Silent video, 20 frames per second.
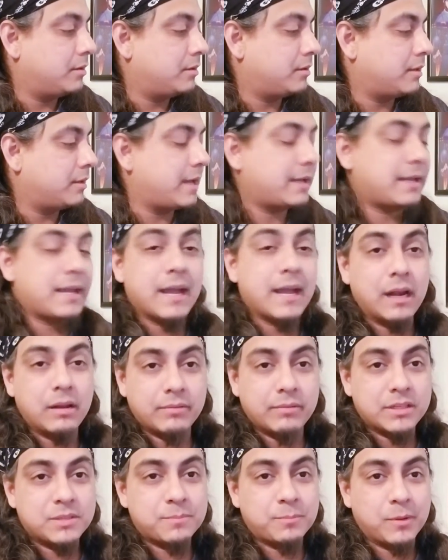That kind of
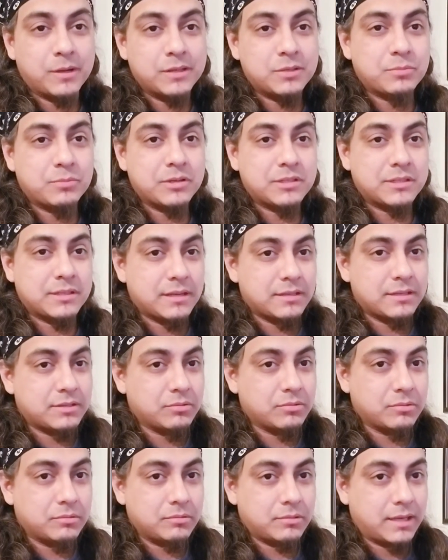explains why it's not
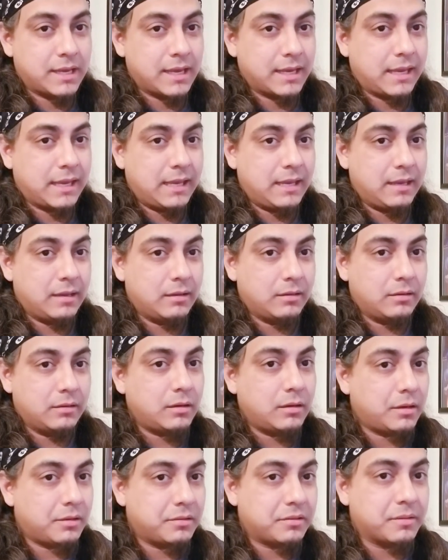so kicky
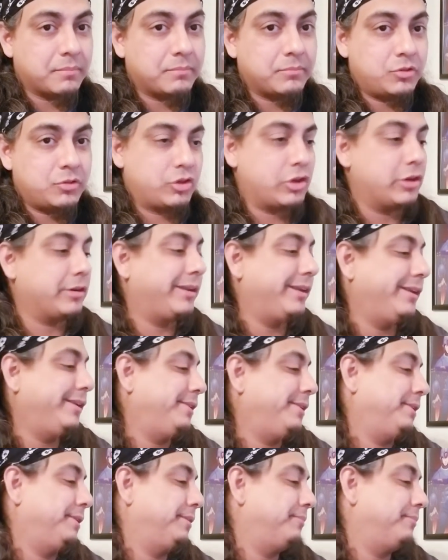in the junkie.